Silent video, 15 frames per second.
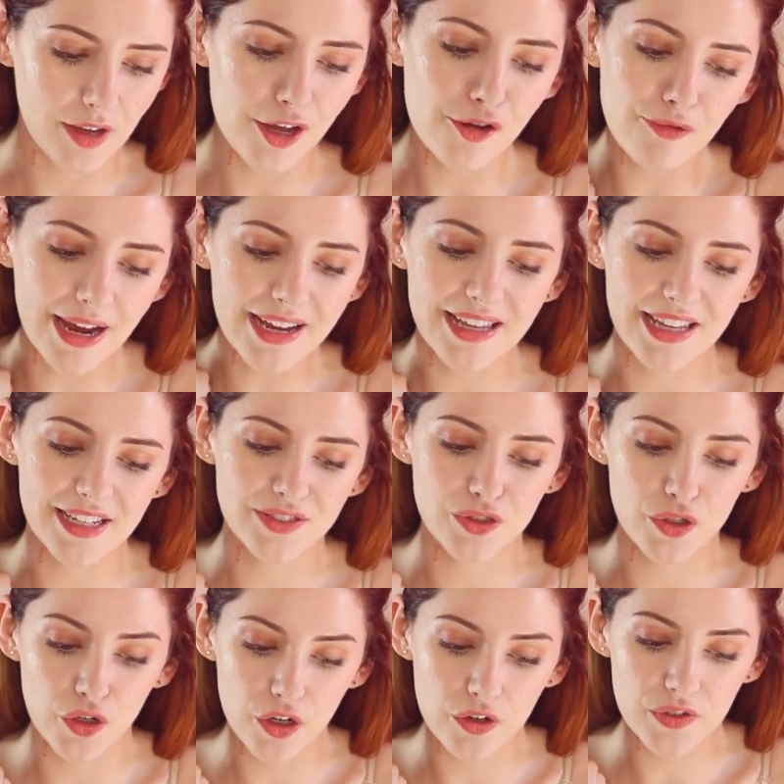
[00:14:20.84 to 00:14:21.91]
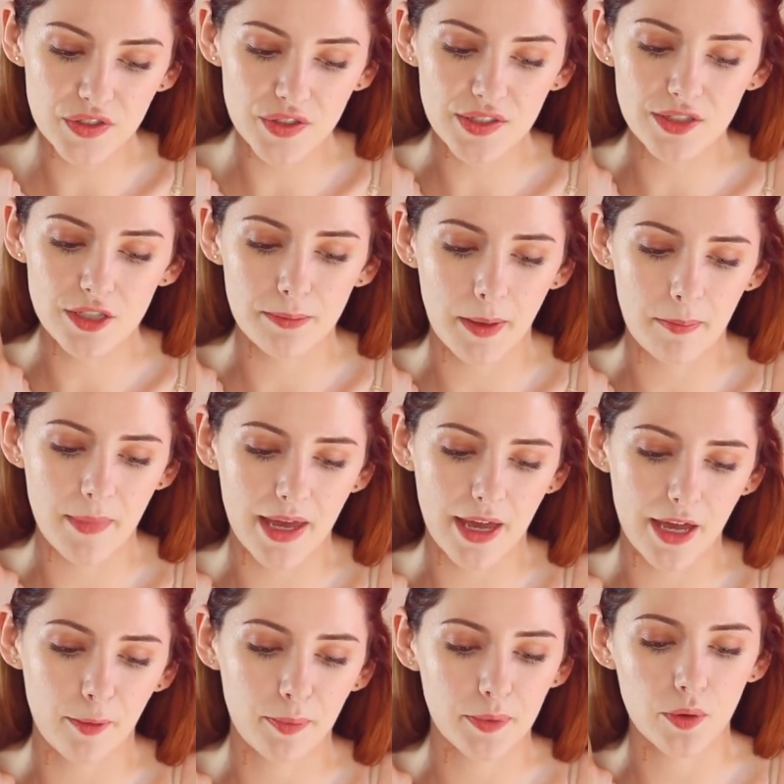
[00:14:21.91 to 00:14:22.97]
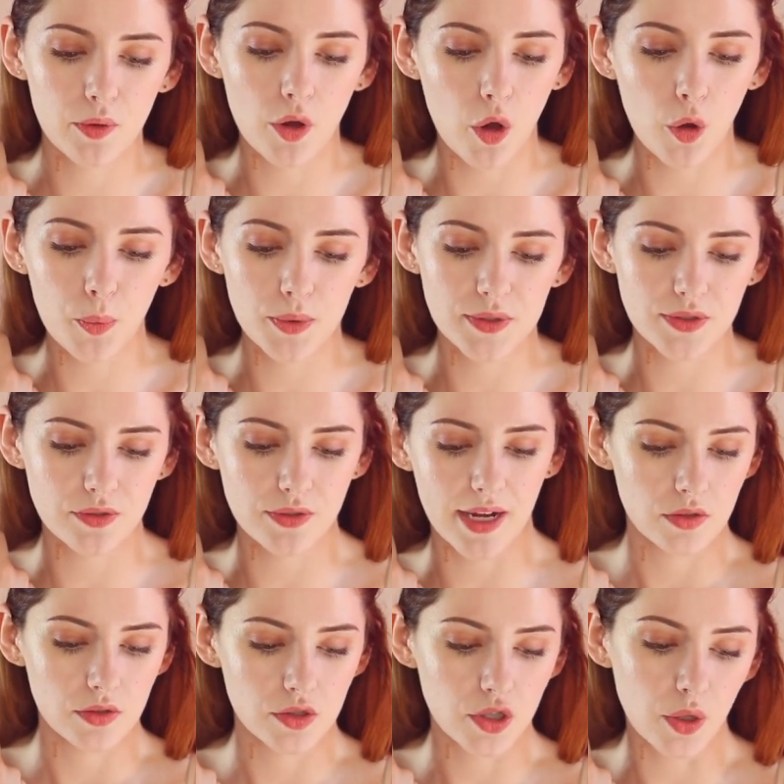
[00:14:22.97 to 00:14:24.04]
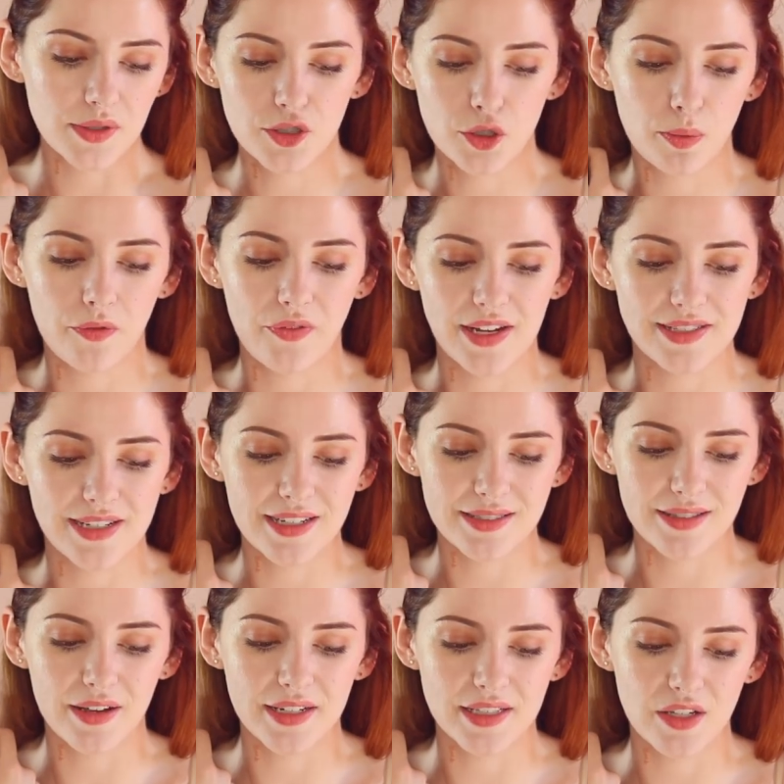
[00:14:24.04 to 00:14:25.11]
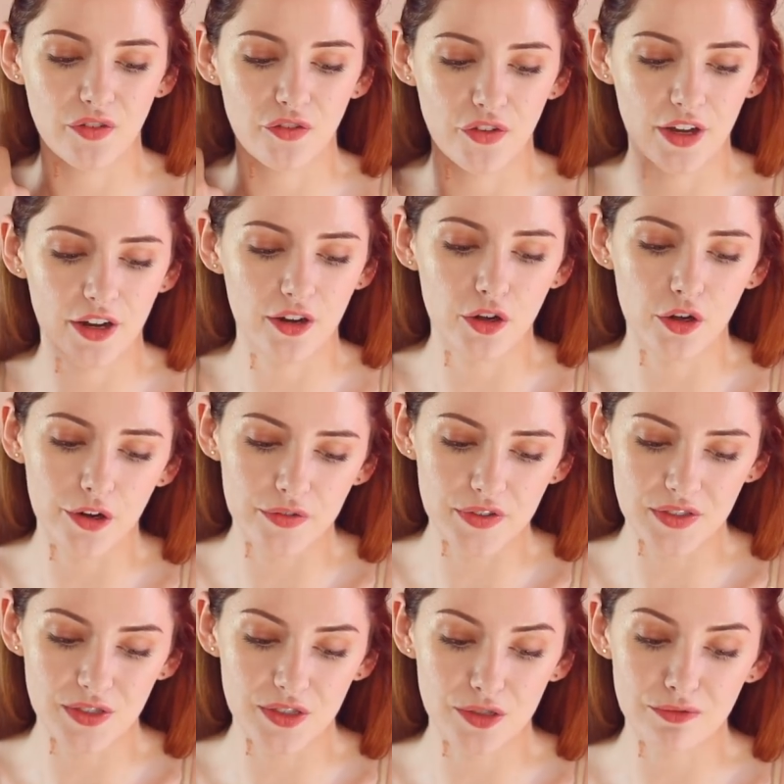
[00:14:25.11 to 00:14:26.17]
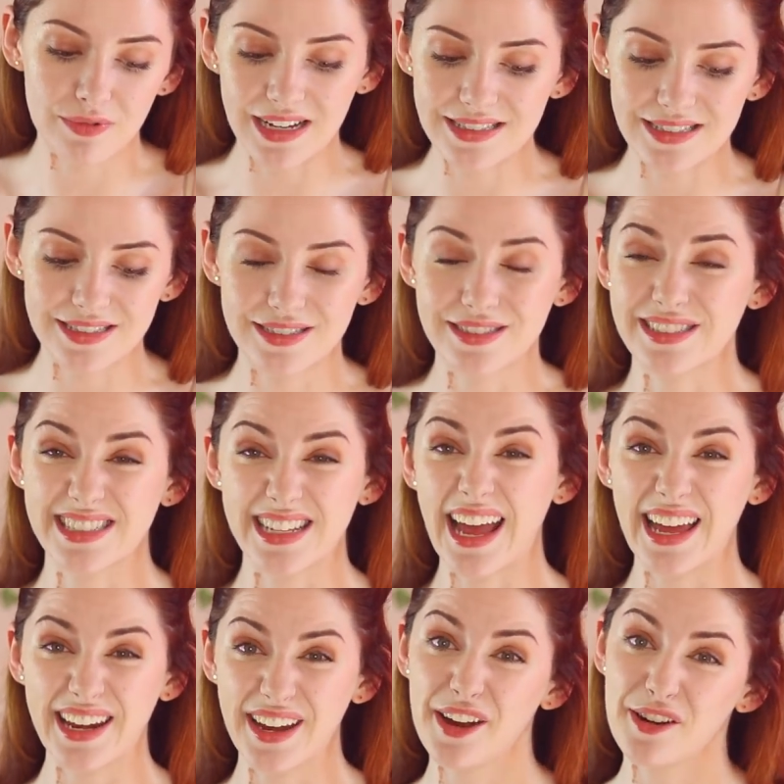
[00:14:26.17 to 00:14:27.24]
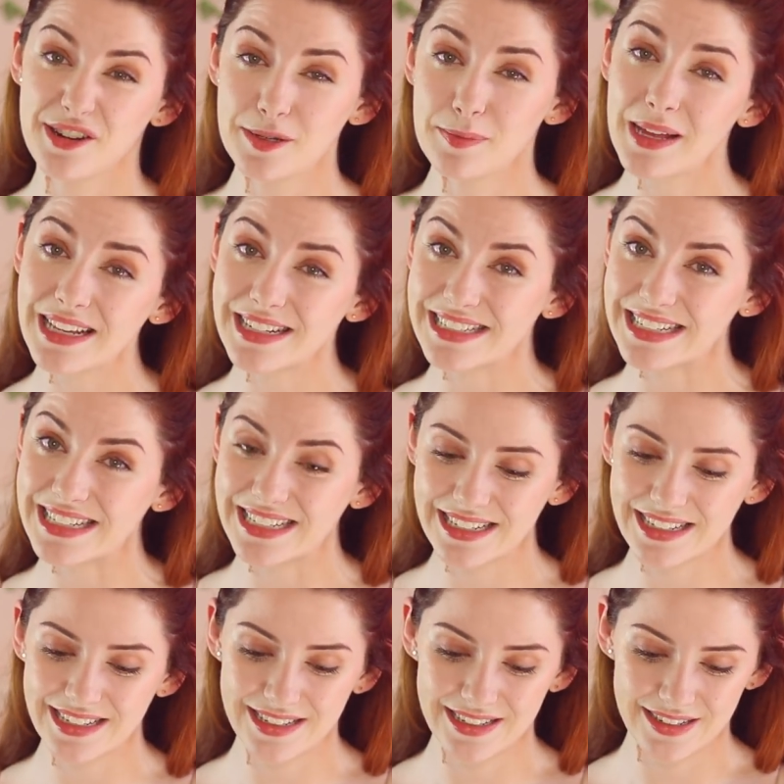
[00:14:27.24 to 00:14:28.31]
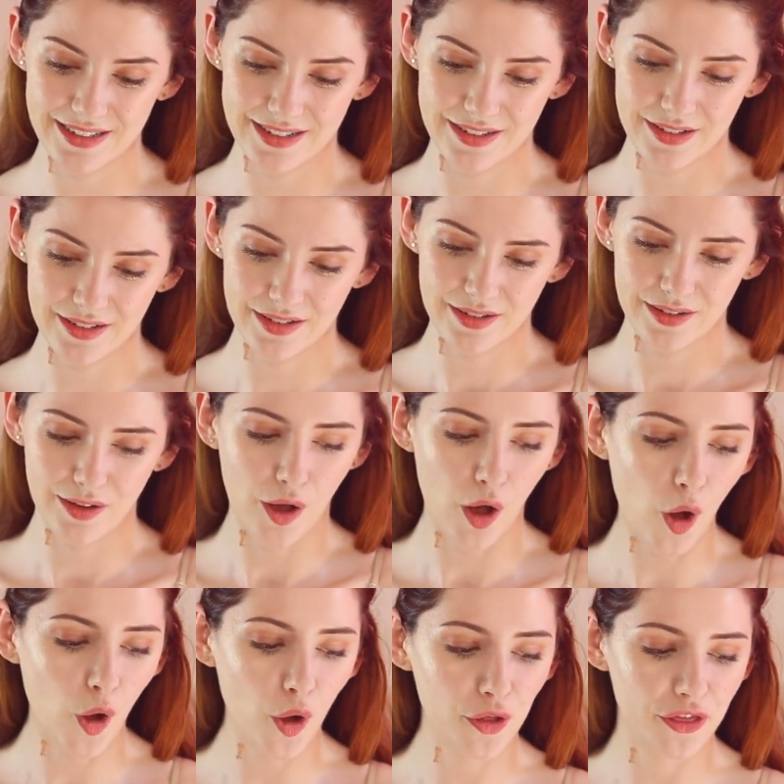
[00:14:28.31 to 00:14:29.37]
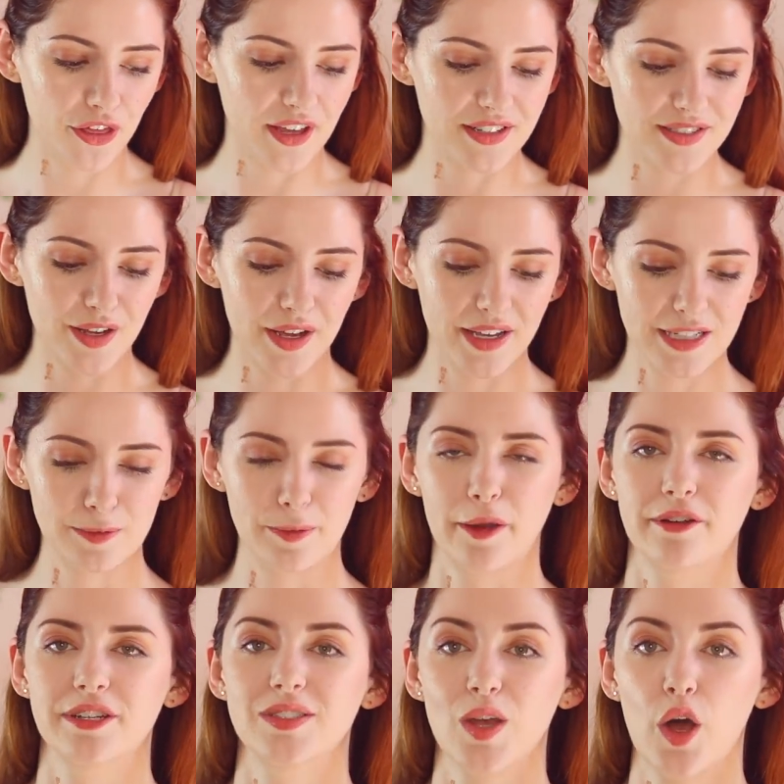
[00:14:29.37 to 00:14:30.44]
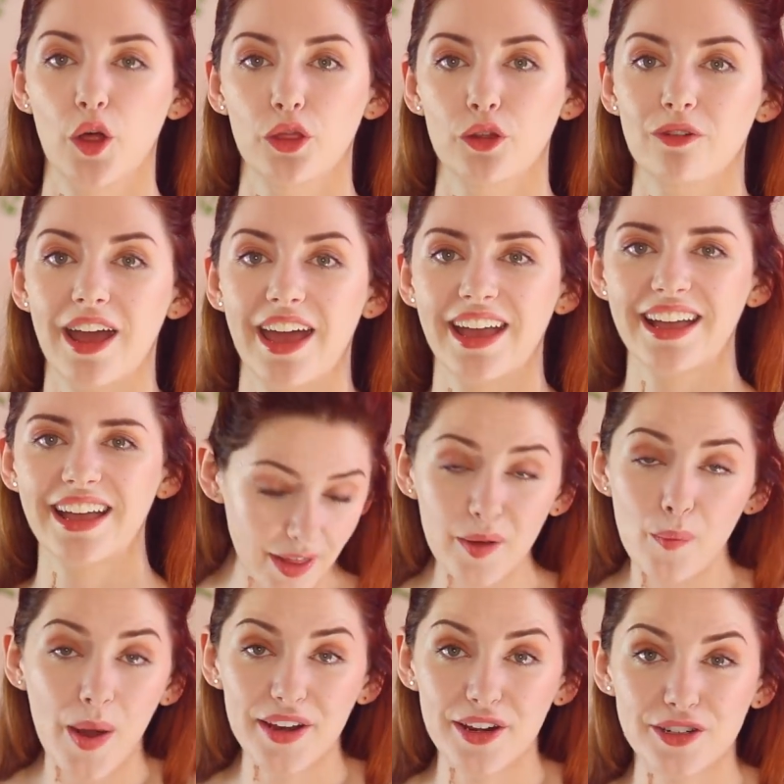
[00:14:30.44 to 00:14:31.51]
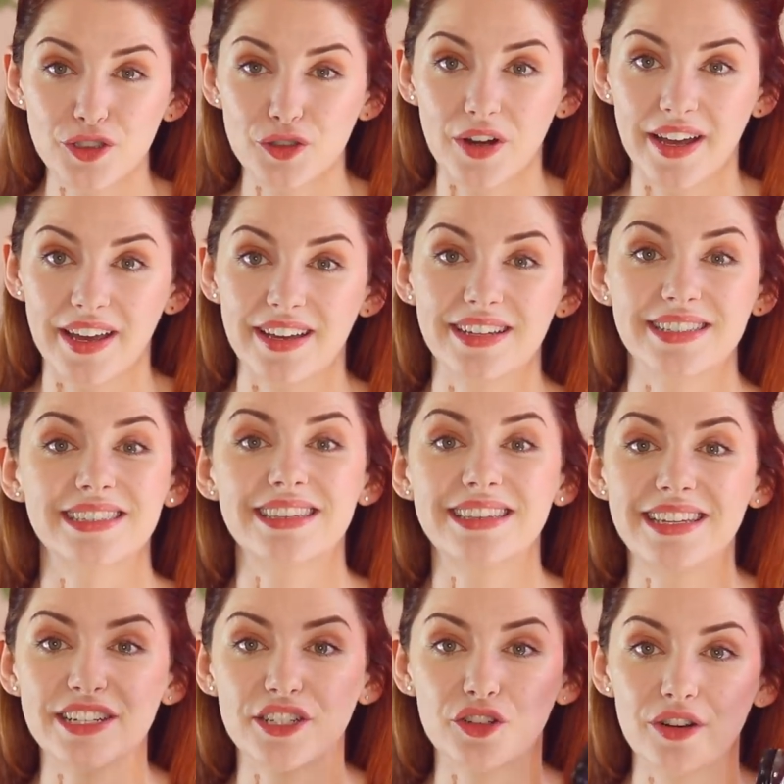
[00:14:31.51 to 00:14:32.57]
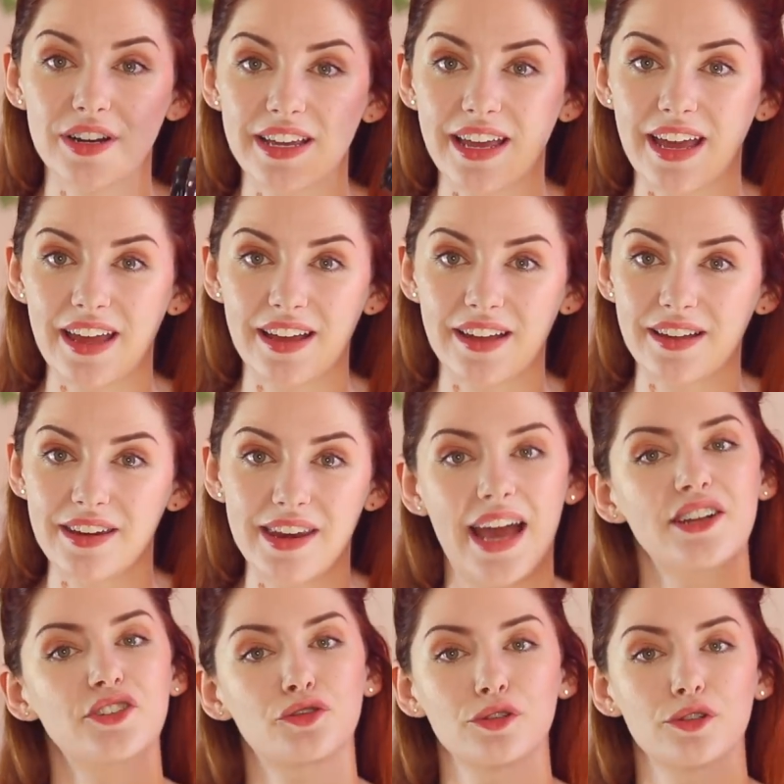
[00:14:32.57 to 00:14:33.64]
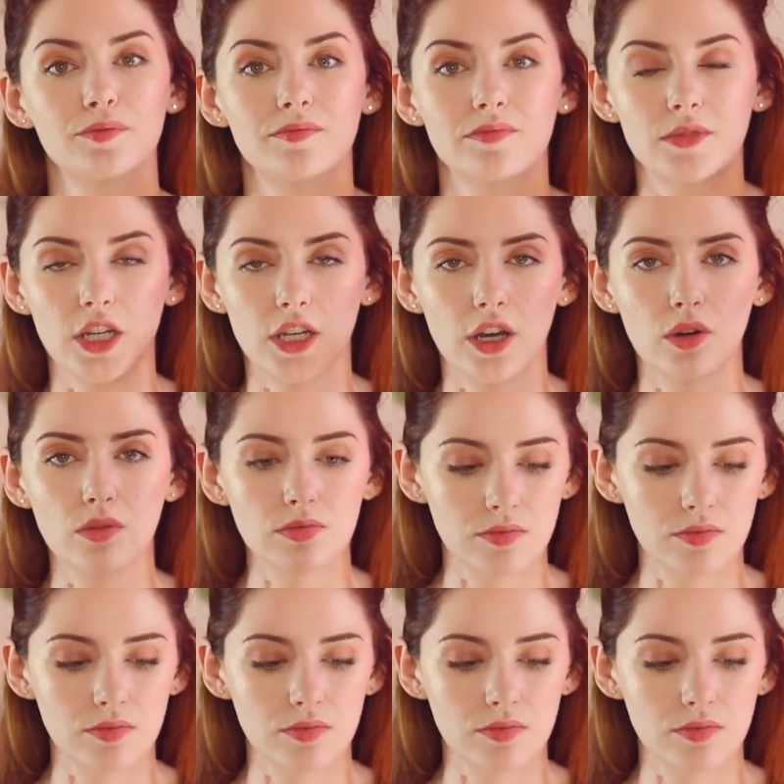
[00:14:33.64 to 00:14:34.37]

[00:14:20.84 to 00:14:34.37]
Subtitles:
It regulates the nervous system and may help you cope with stress so as to prevent anxiety, fear, nervousness, restlessness, and irritability. All things I experience on the reg. Like, why not try it? It's literally natural, you know?